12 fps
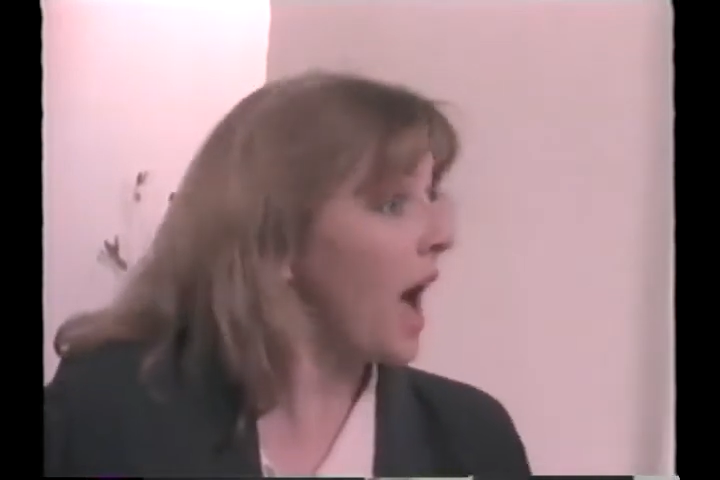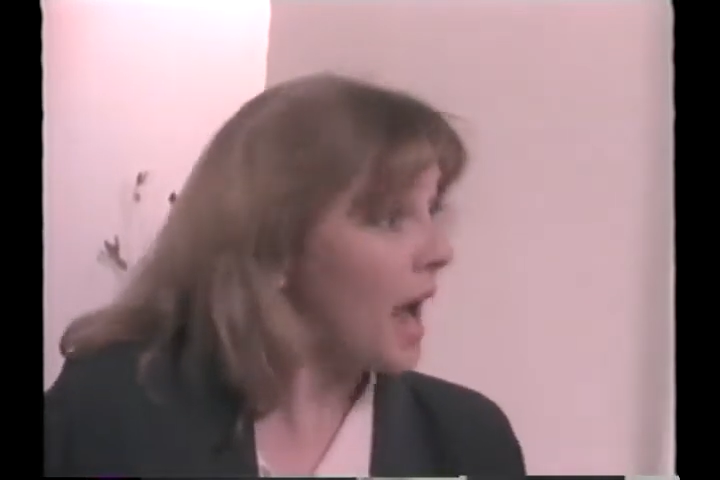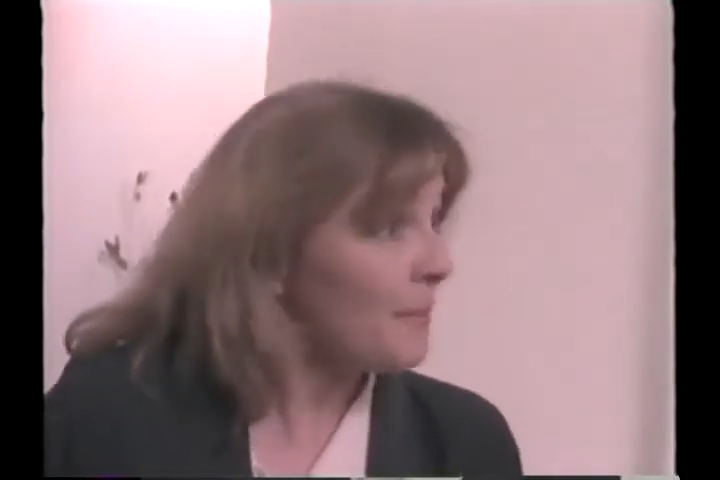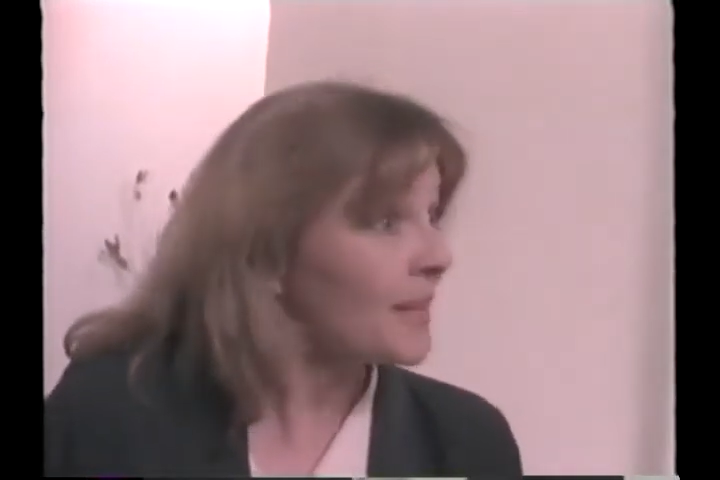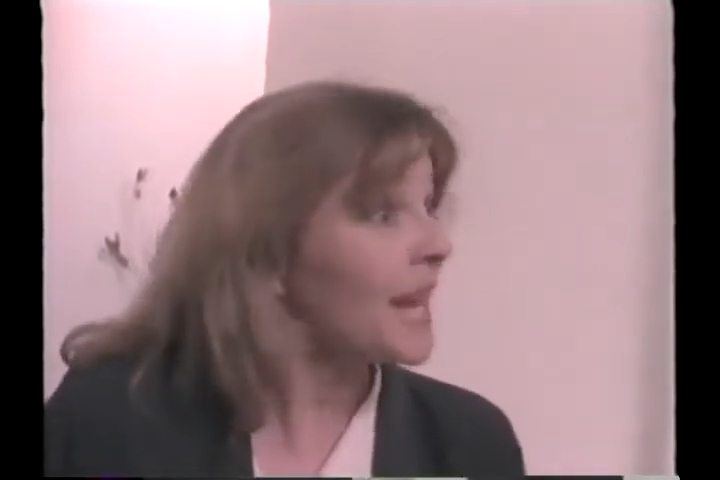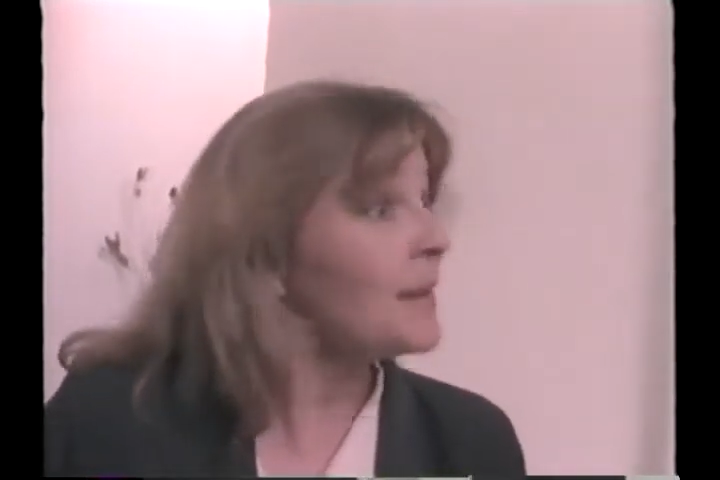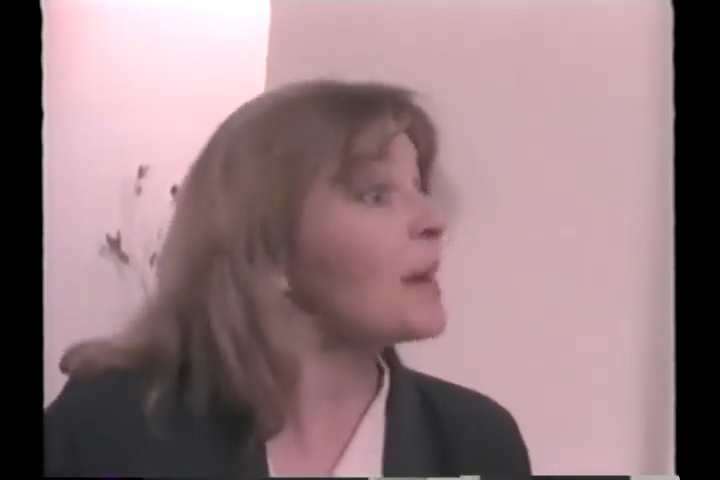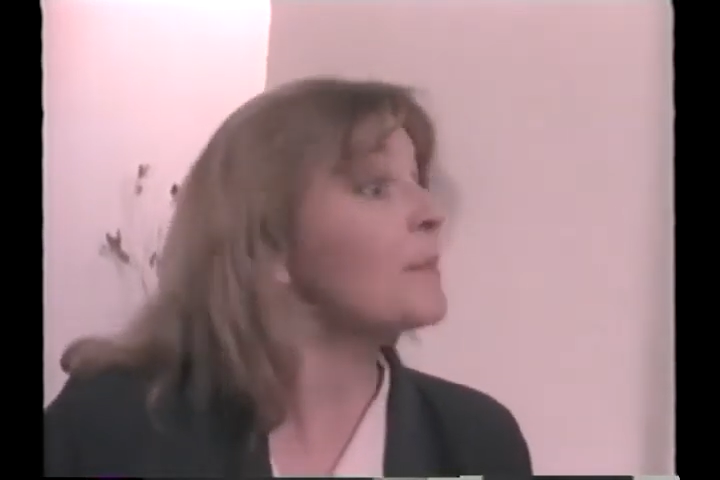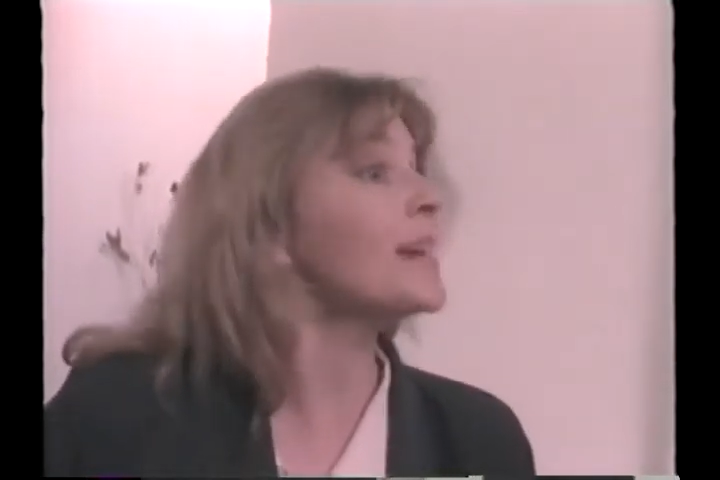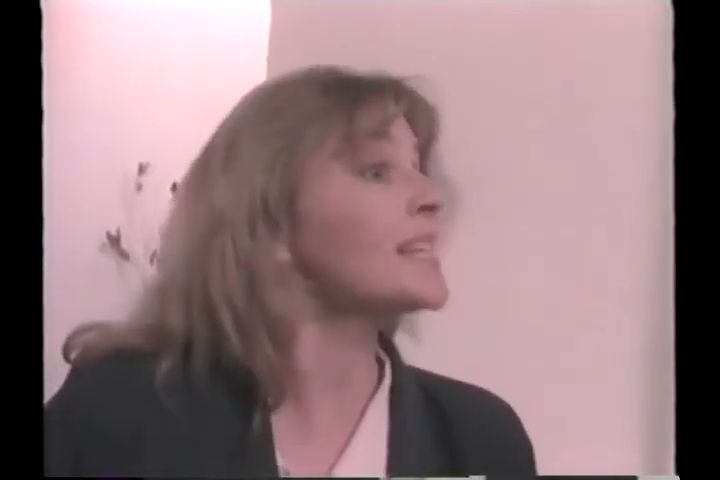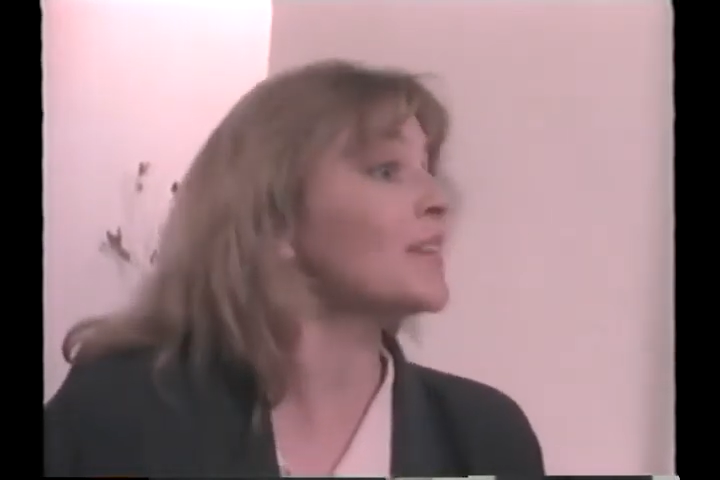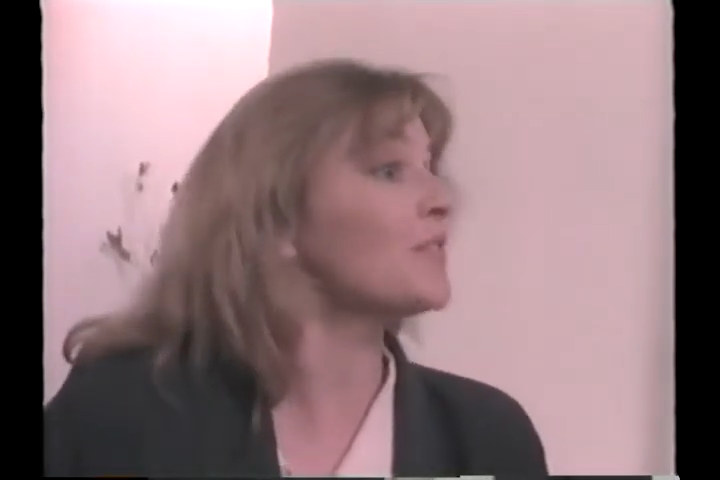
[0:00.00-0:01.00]
I'm going to make
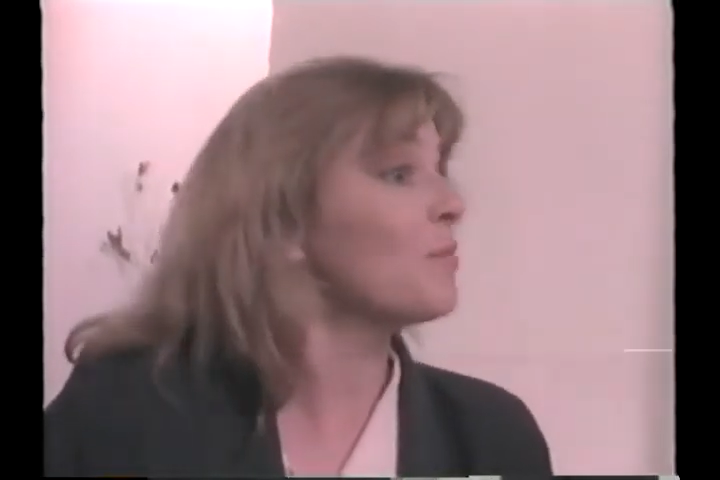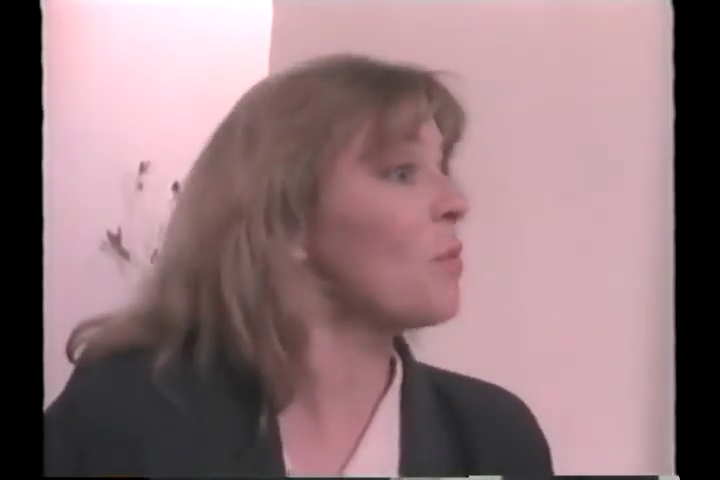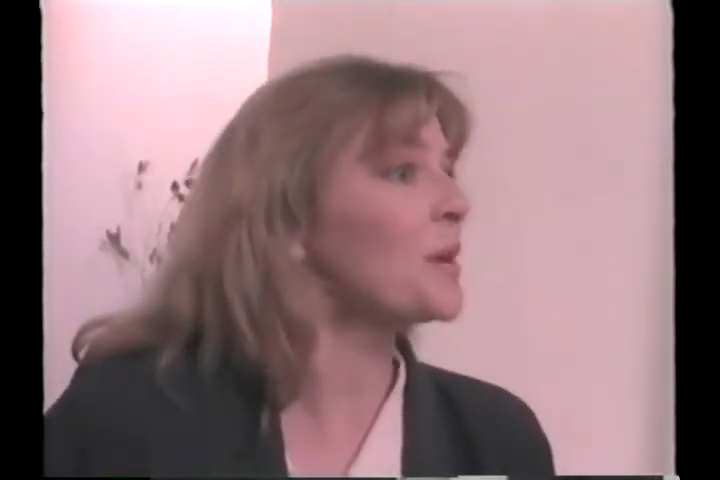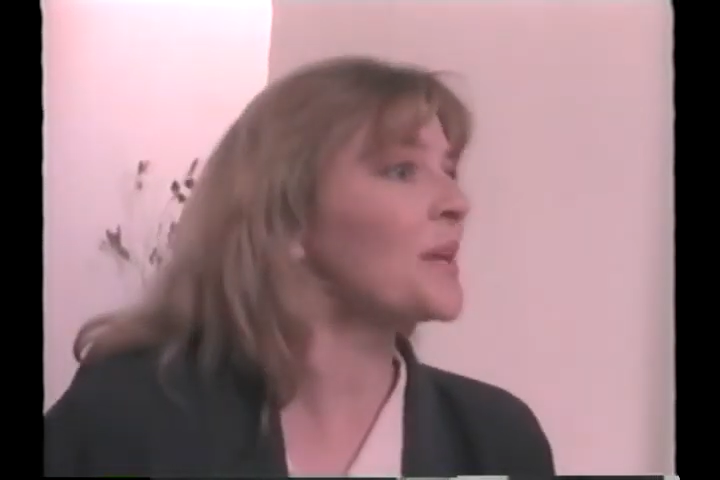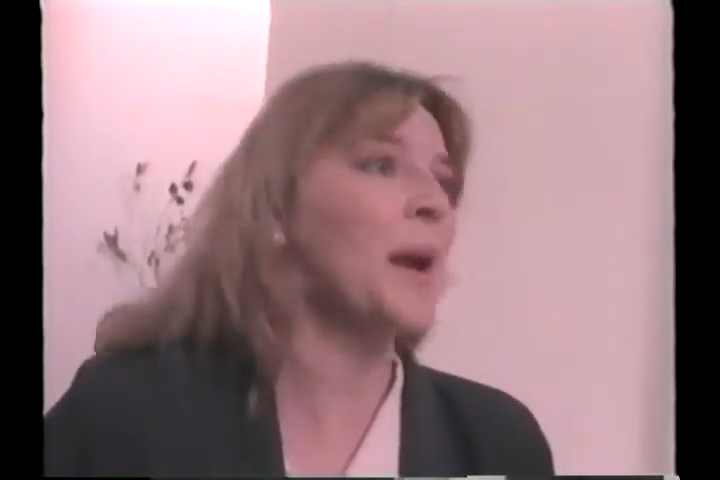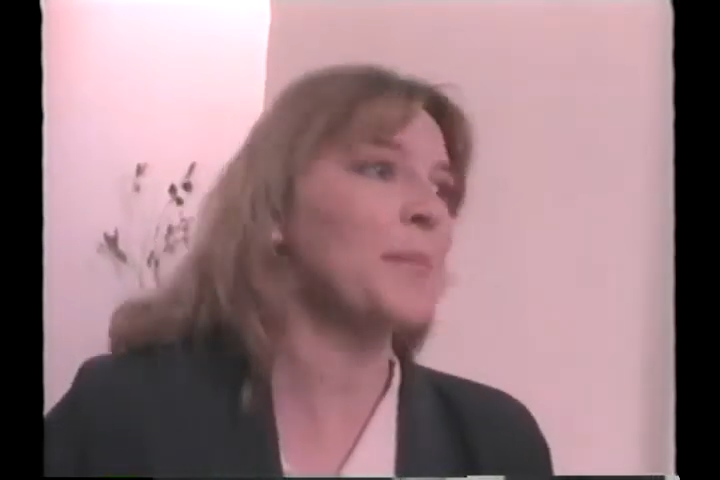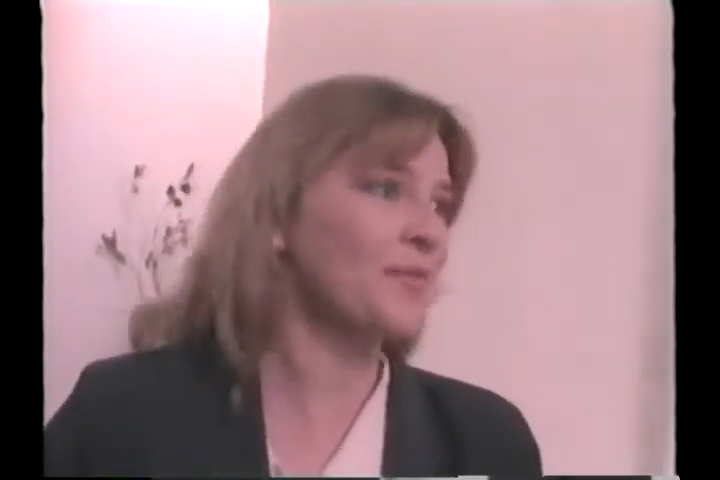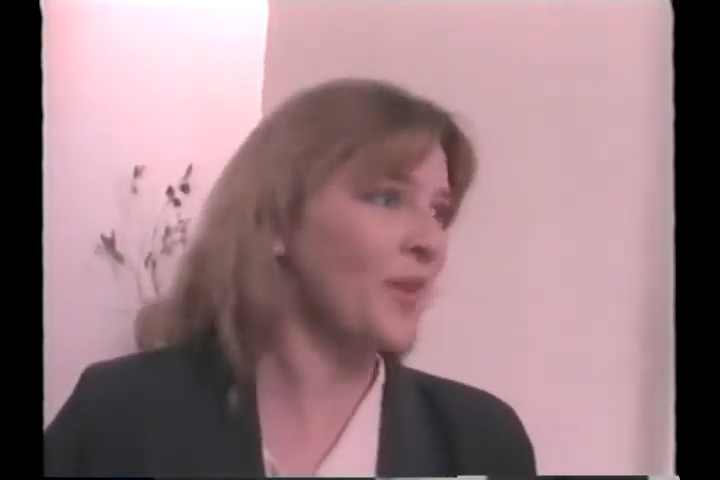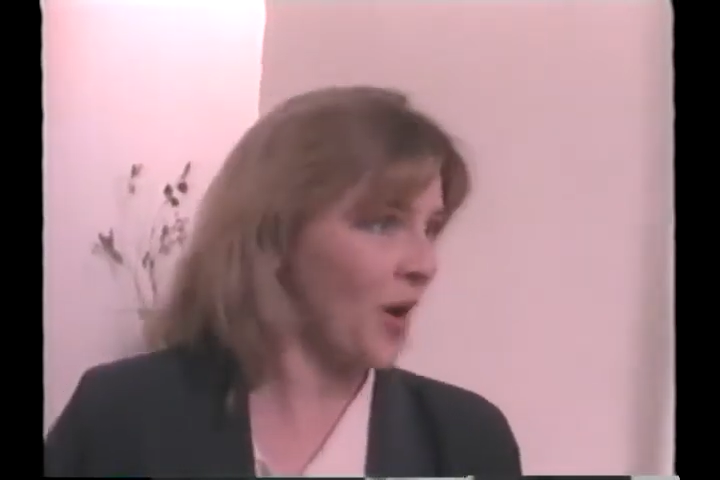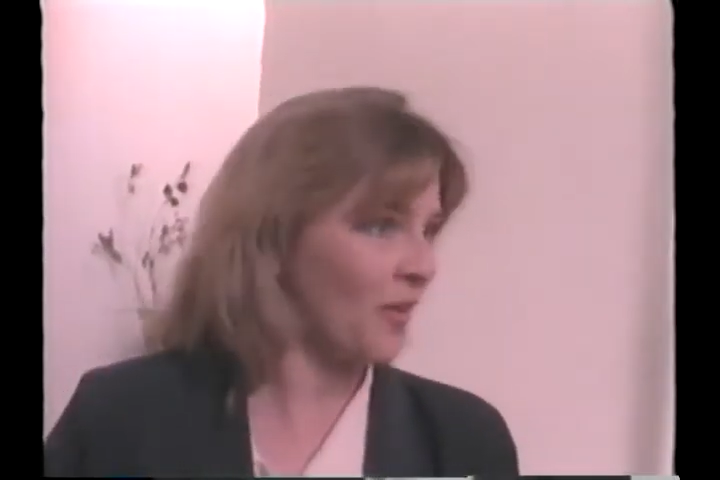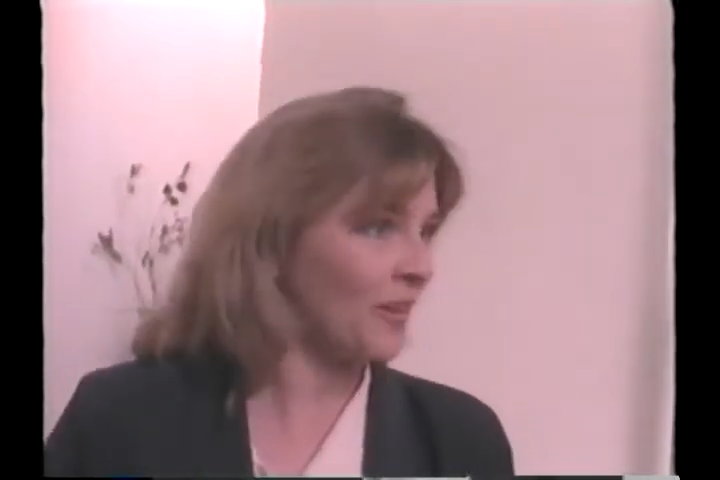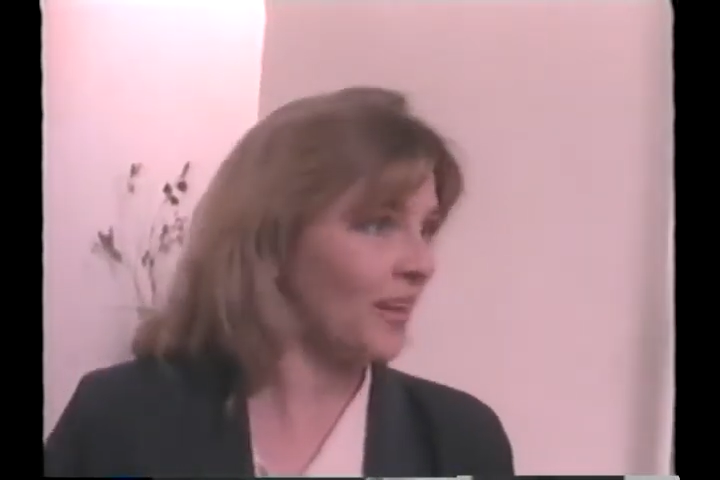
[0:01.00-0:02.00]
myself a morning cup of
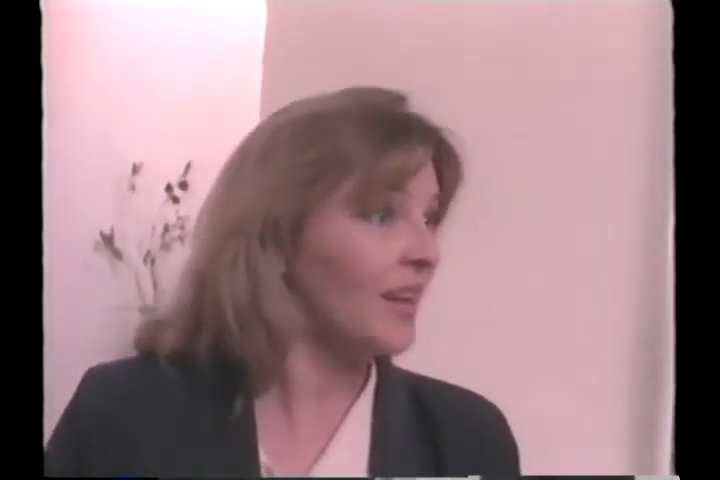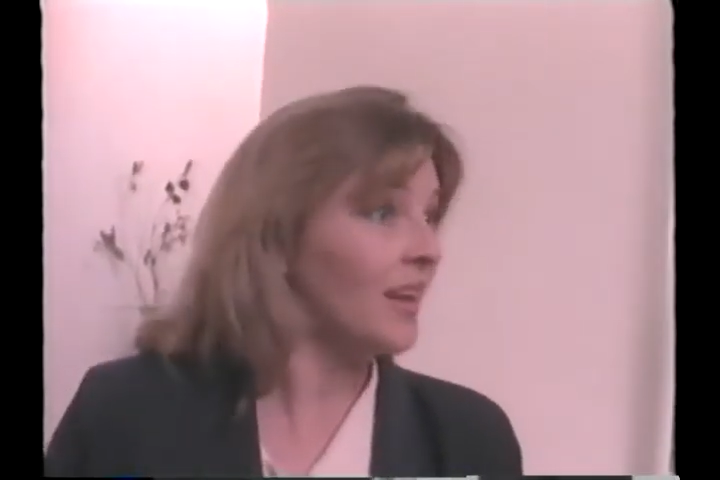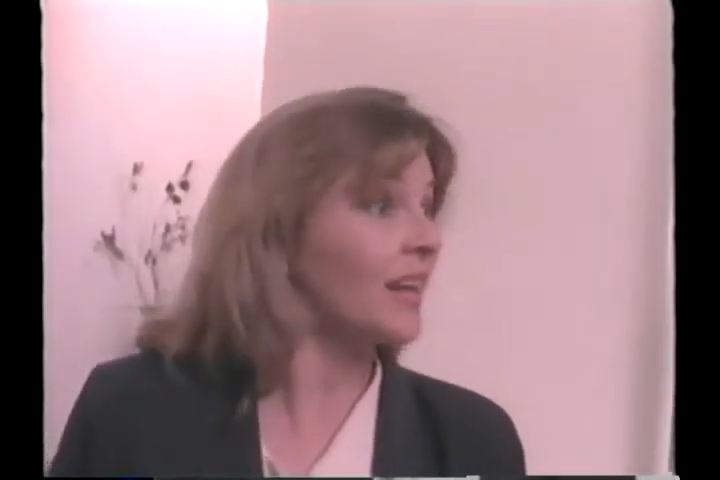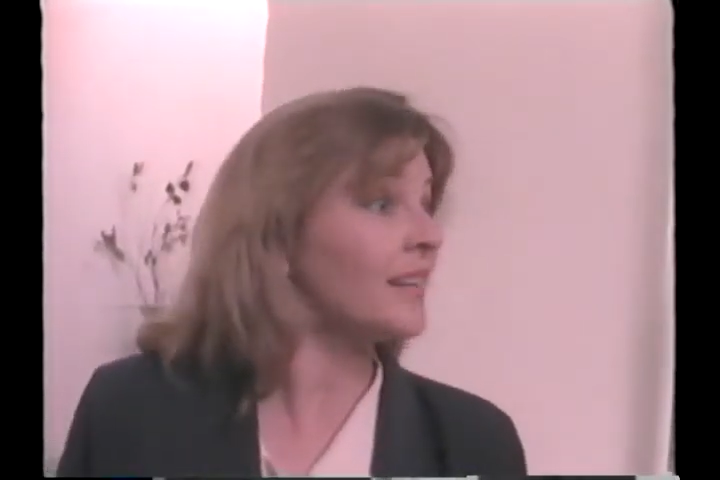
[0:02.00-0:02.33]
coffee.